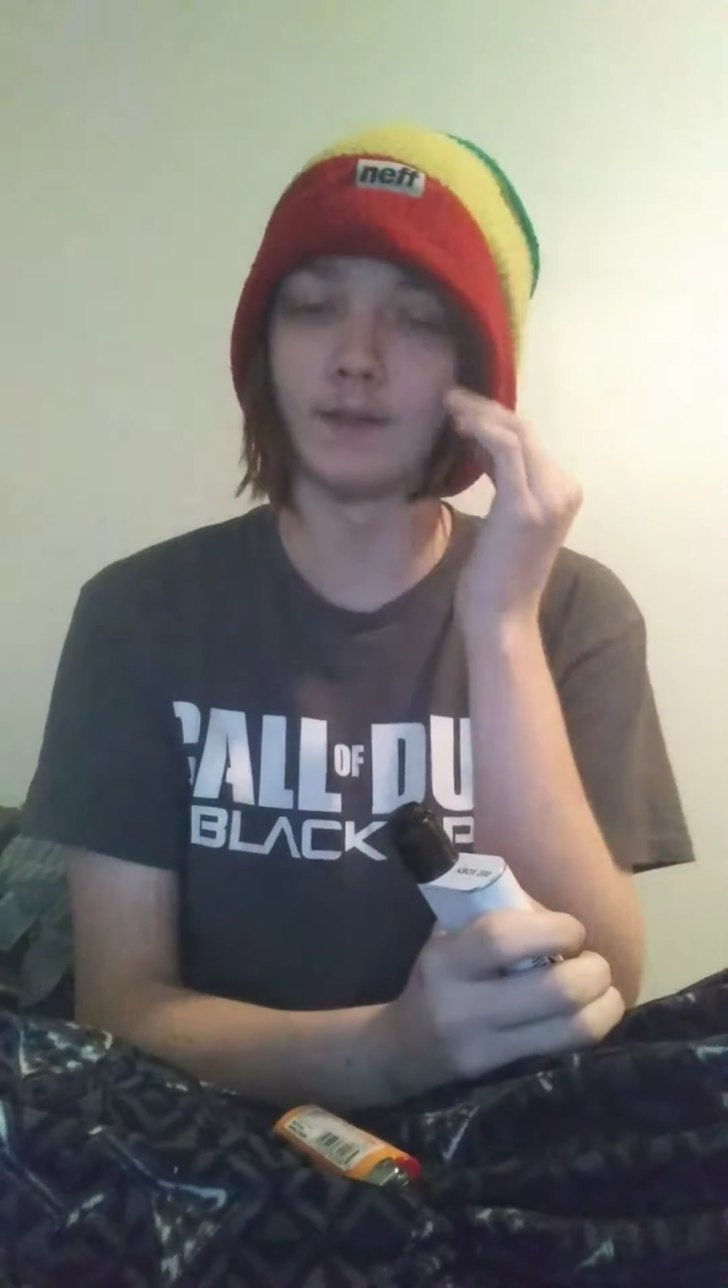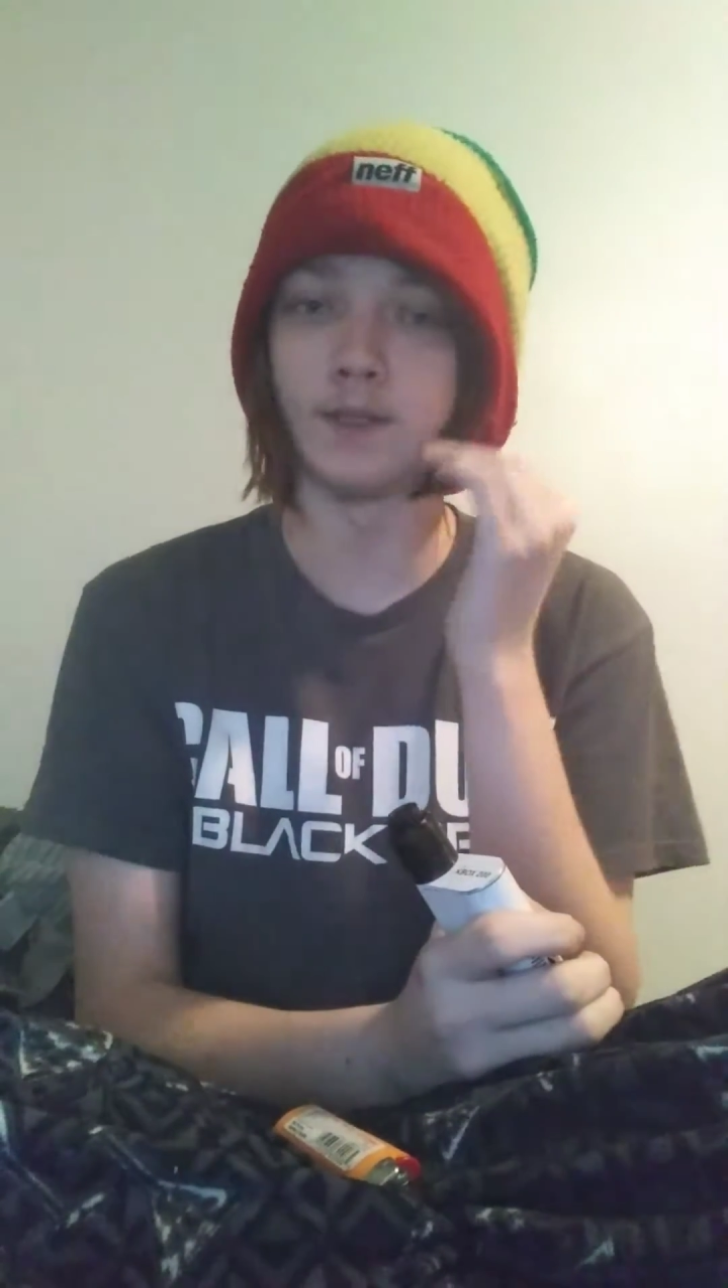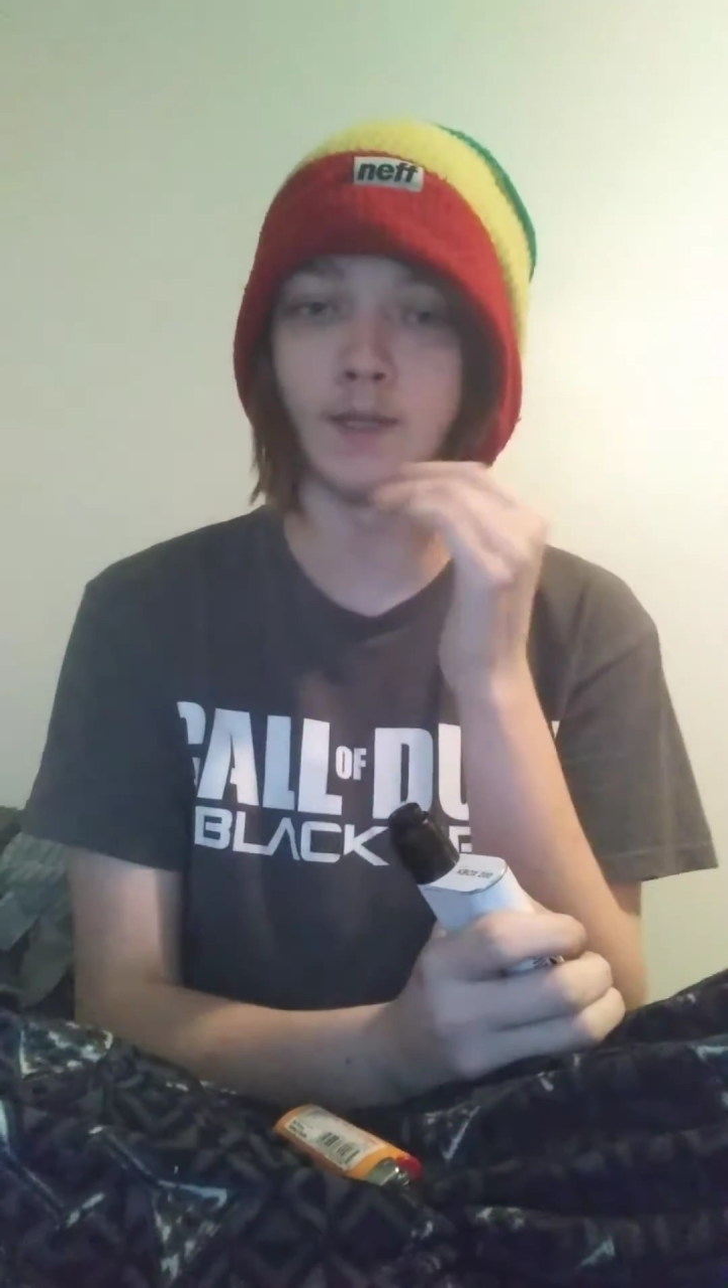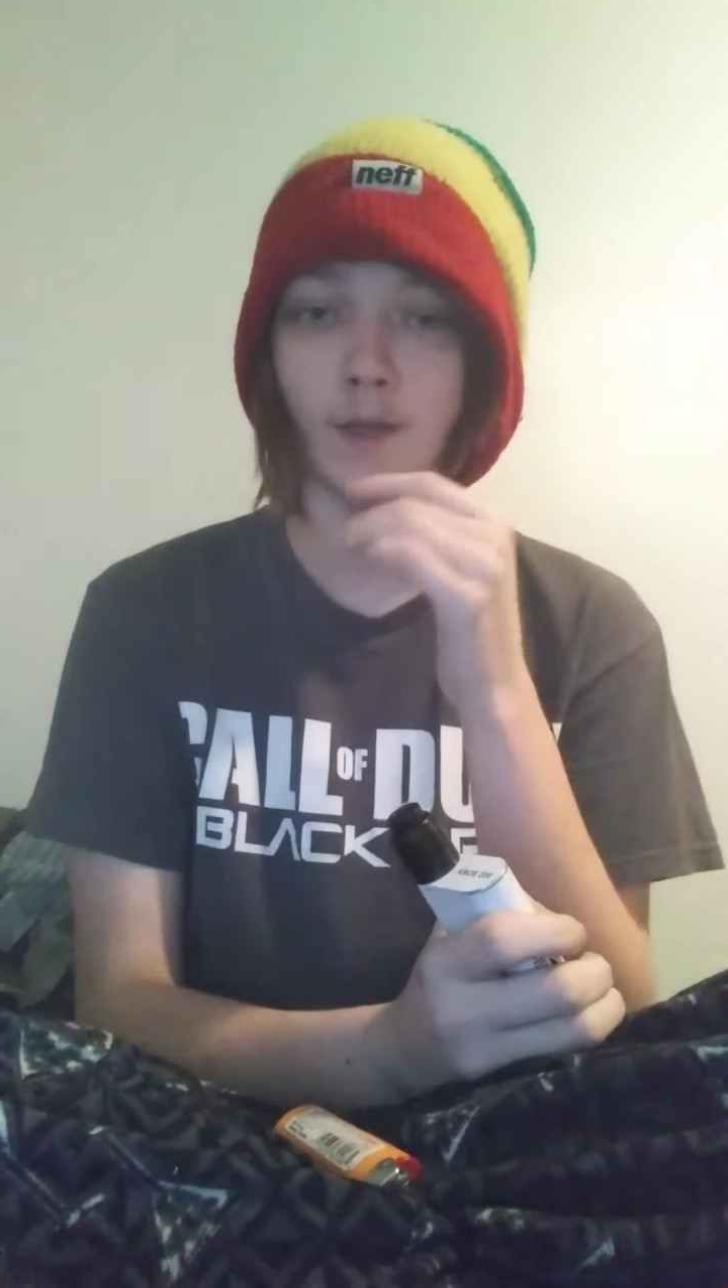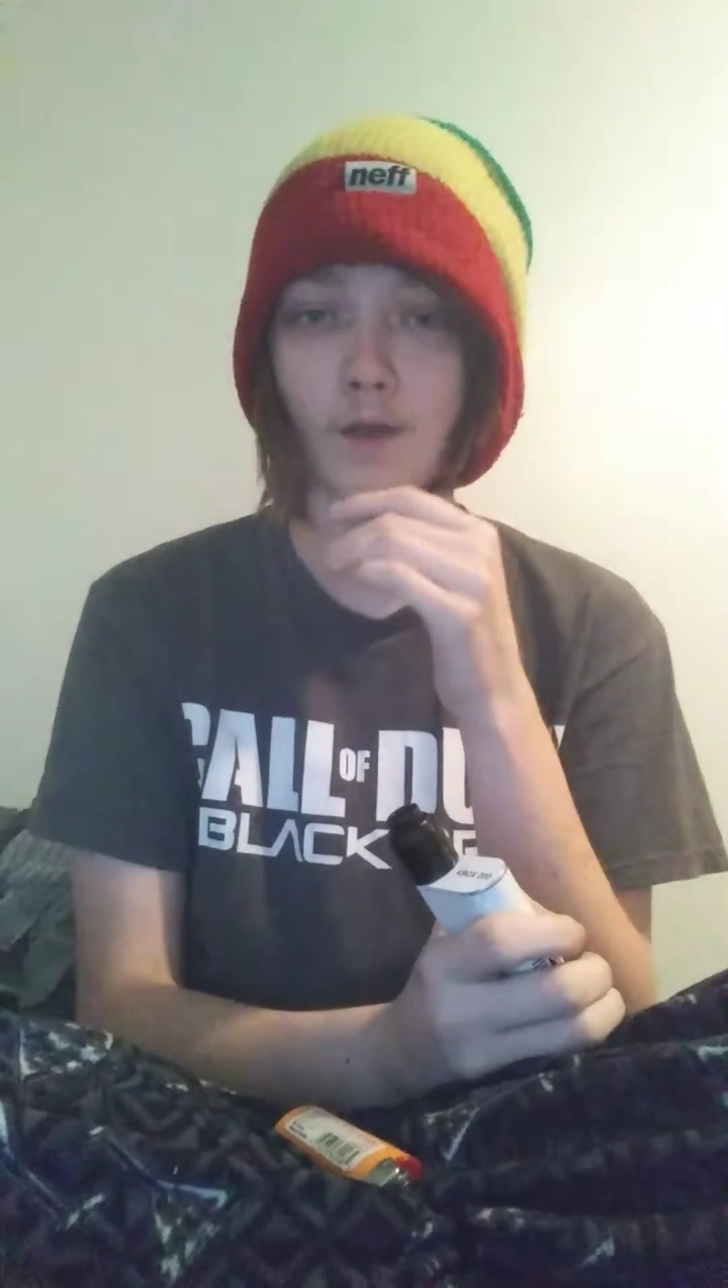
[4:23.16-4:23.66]

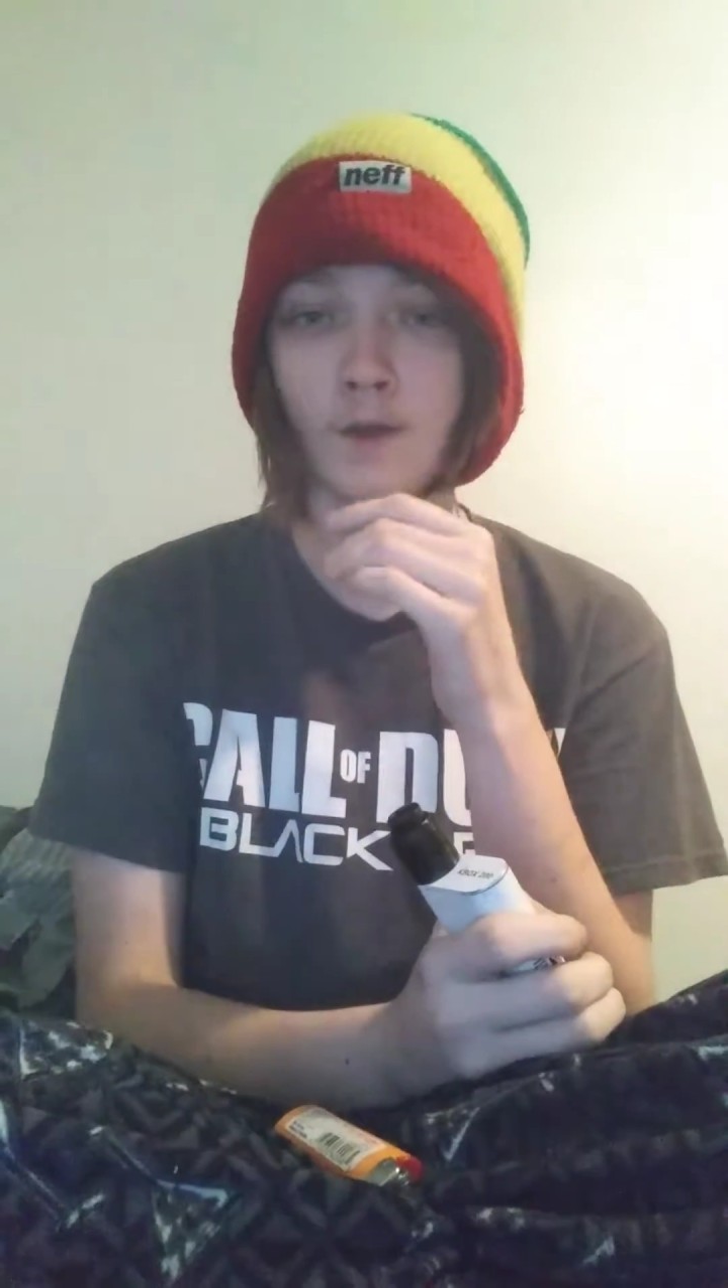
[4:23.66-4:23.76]
the